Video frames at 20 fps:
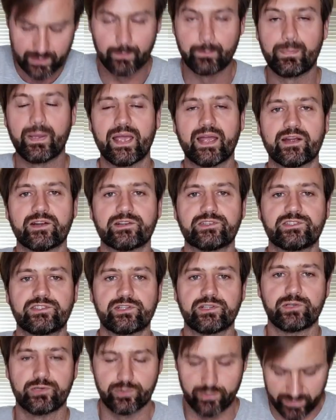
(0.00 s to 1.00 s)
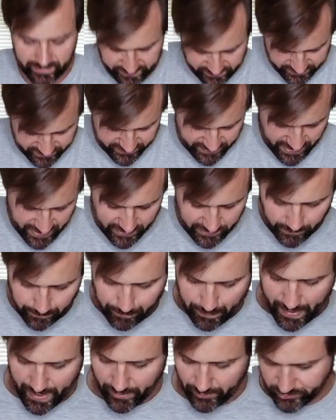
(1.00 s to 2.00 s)
compared to the single
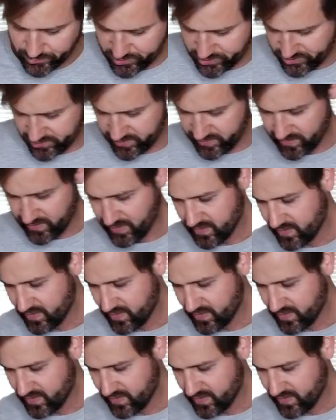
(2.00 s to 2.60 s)
pouch